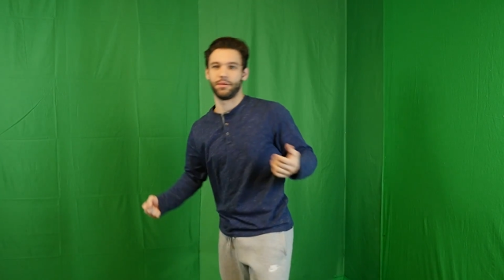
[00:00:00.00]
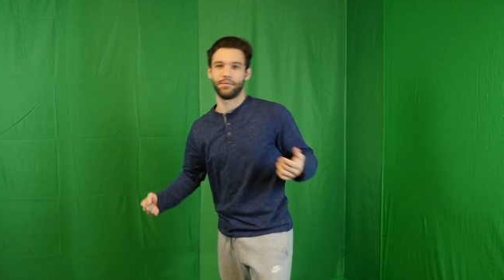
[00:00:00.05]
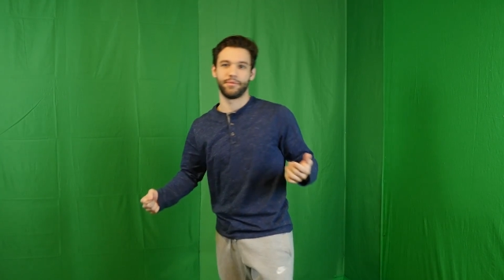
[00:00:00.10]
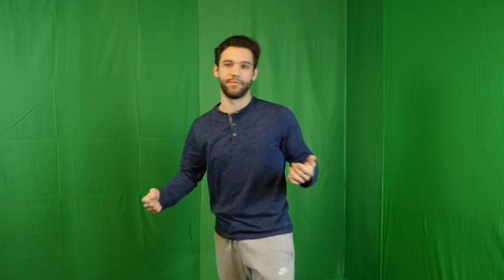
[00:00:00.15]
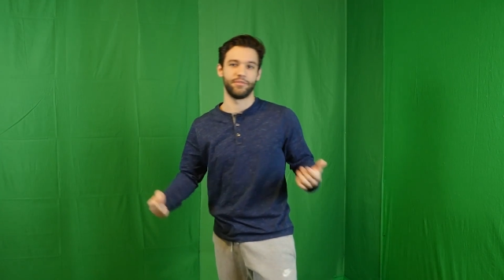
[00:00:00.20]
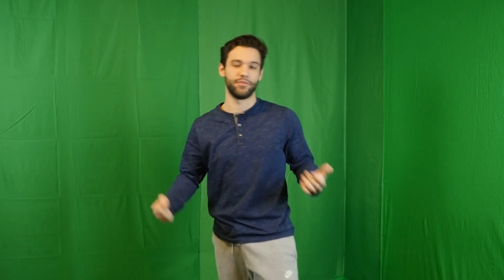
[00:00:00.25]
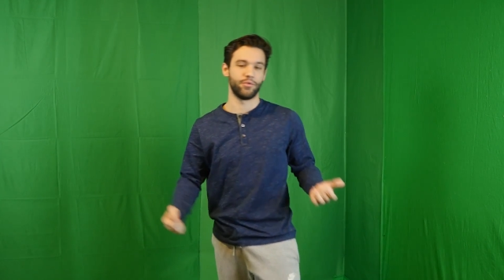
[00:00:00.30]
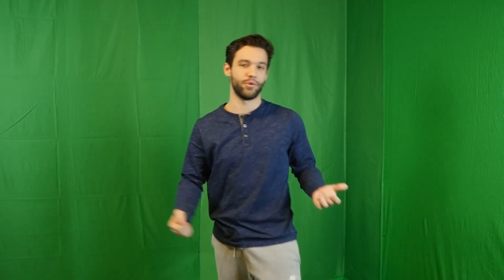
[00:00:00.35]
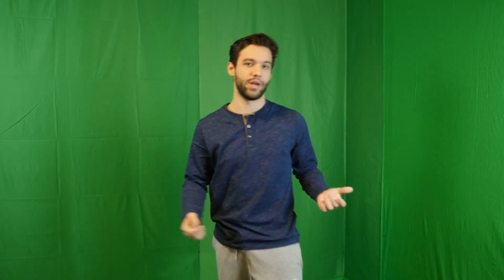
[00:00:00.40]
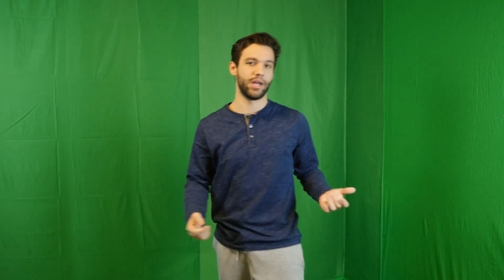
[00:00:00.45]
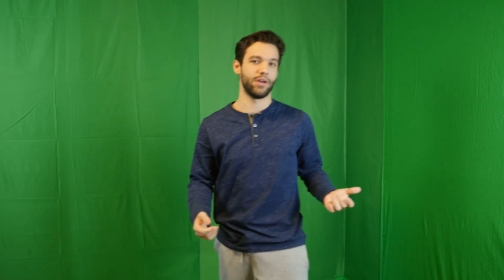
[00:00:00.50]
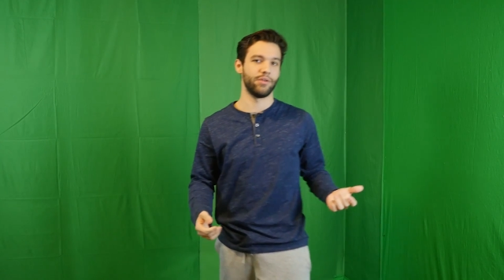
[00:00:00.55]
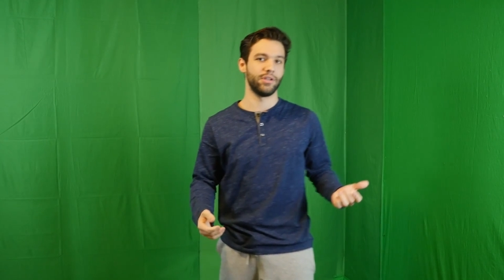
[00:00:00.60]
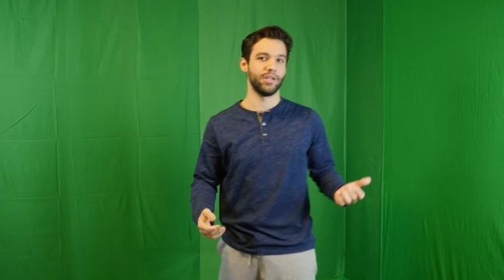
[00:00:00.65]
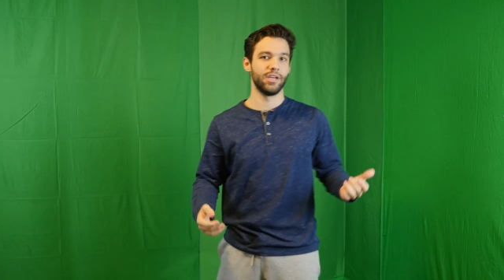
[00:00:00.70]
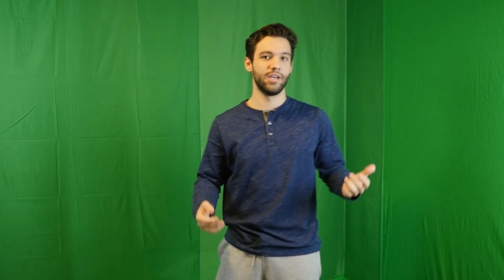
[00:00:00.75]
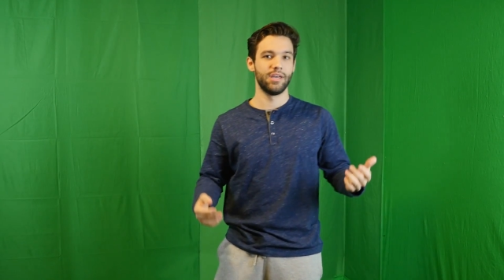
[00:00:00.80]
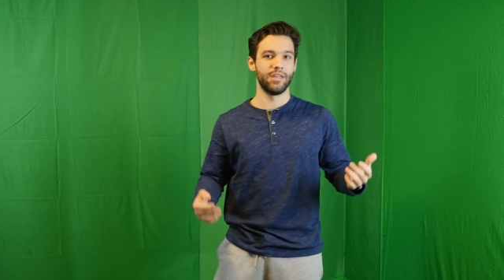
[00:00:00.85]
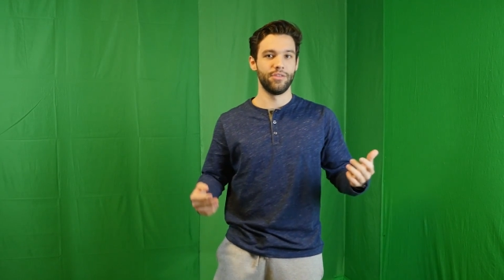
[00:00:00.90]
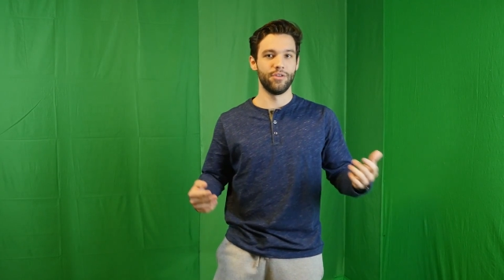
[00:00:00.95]
up off the
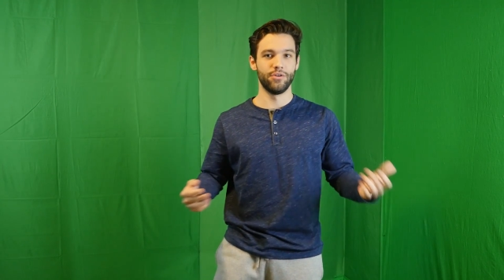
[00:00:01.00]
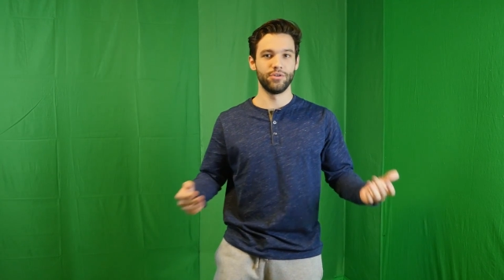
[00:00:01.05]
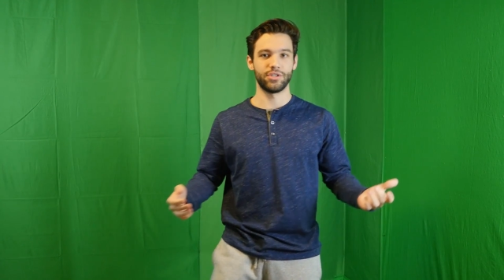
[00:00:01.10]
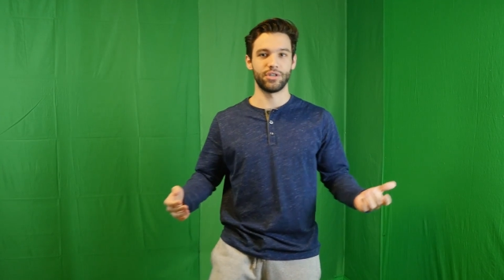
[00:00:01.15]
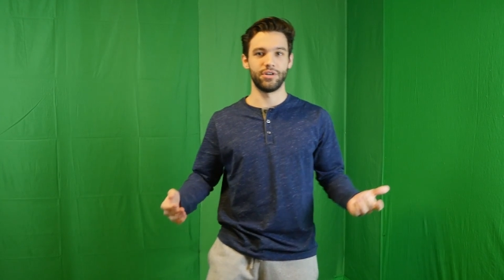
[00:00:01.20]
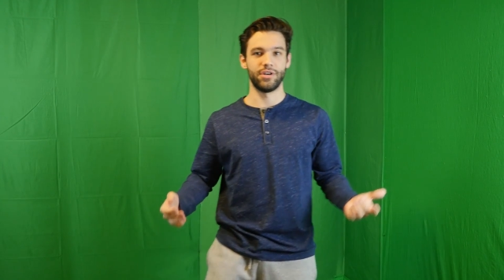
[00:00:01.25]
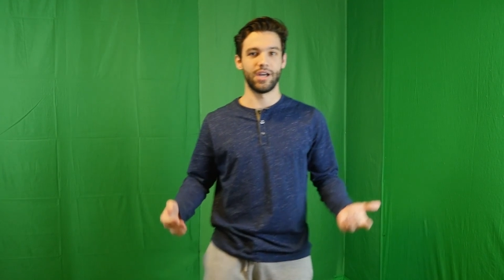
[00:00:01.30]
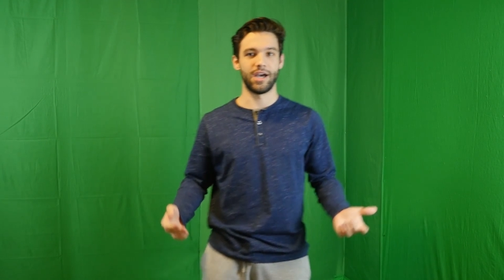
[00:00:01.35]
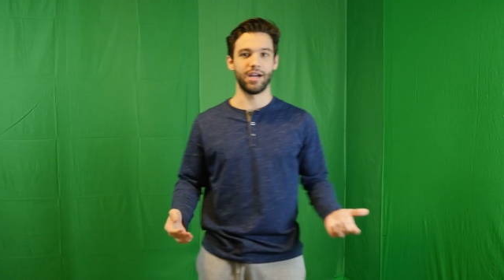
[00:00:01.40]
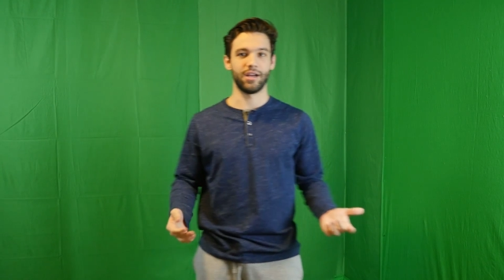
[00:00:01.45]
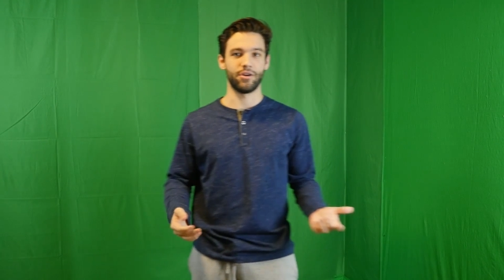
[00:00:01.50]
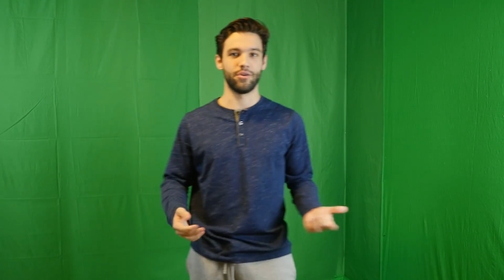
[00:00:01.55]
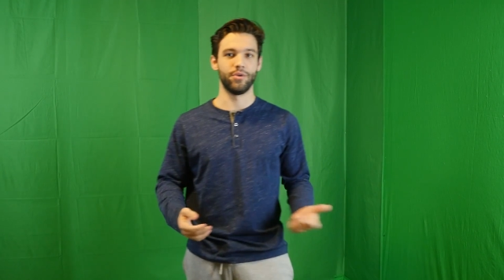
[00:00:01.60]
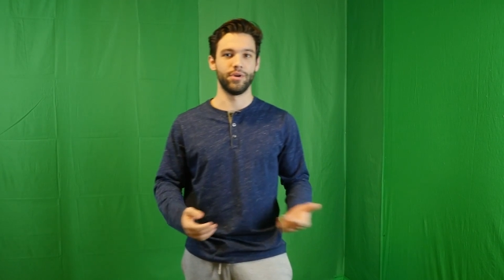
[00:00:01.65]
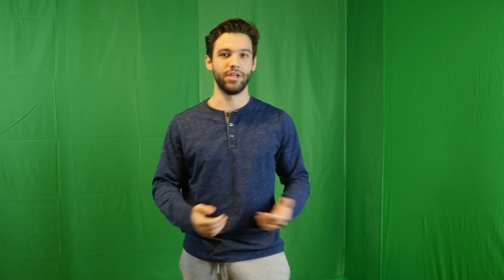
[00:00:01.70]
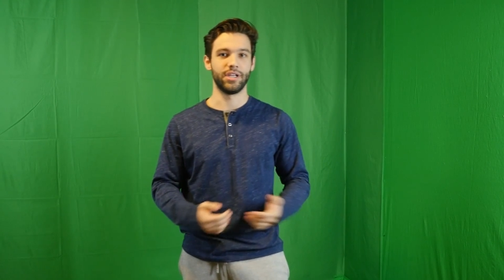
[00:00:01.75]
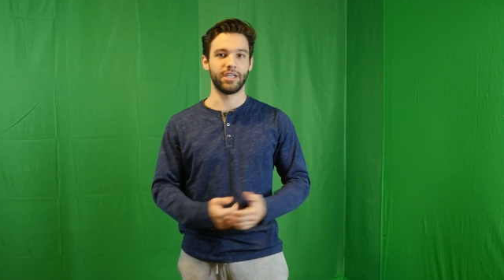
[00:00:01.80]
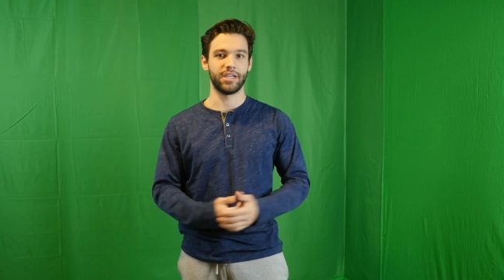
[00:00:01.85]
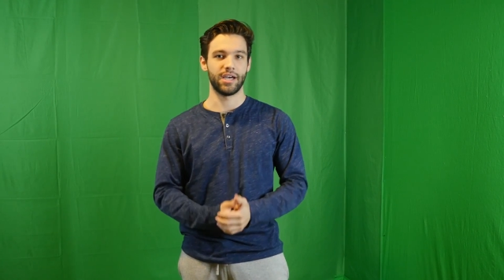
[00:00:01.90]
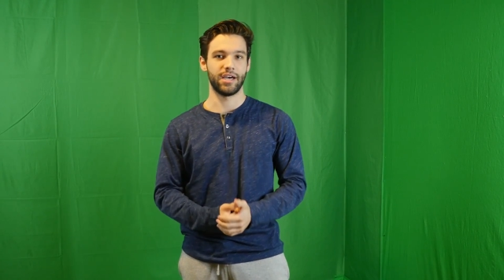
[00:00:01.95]
ground, those are not
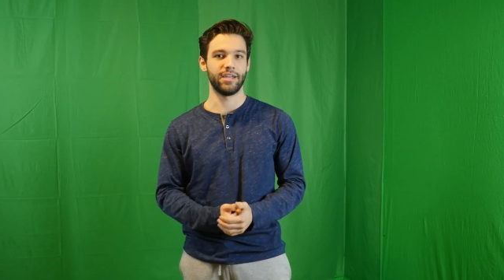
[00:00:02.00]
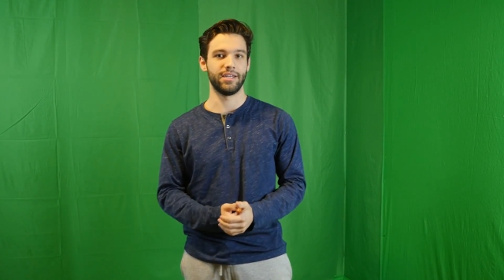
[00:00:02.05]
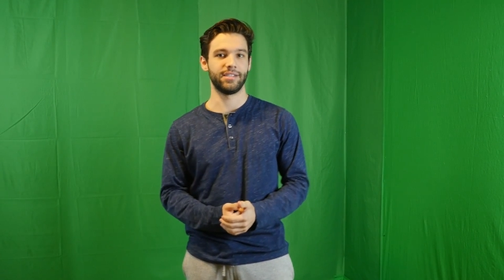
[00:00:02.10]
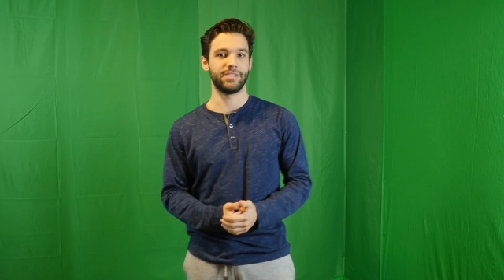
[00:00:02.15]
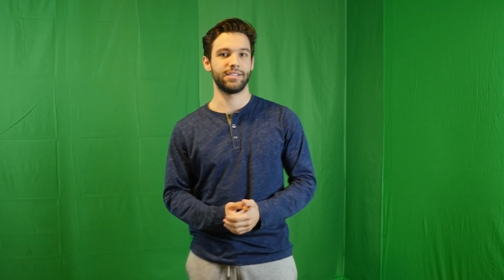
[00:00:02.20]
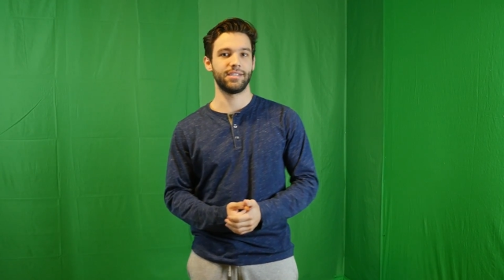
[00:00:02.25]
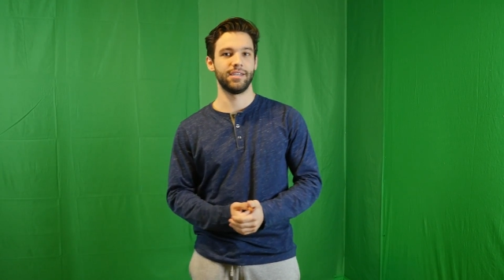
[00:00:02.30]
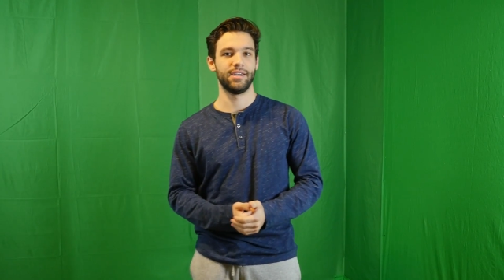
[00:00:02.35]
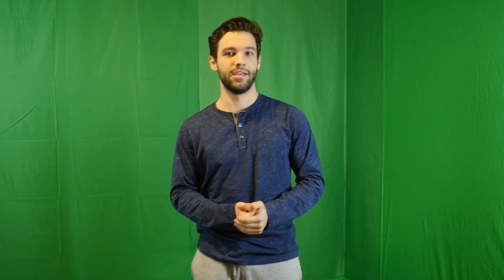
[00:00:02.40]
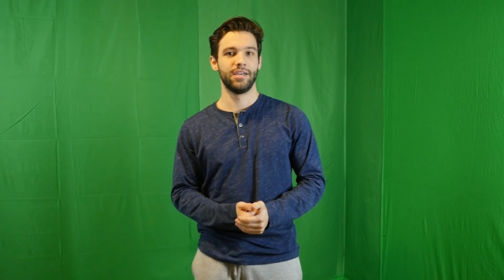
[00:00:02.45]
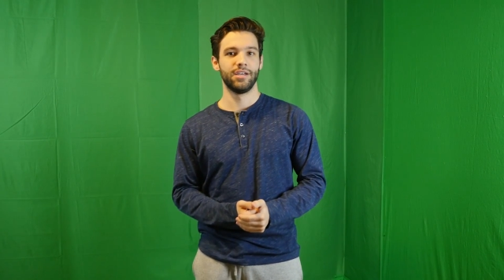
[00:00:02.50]
going to cut it.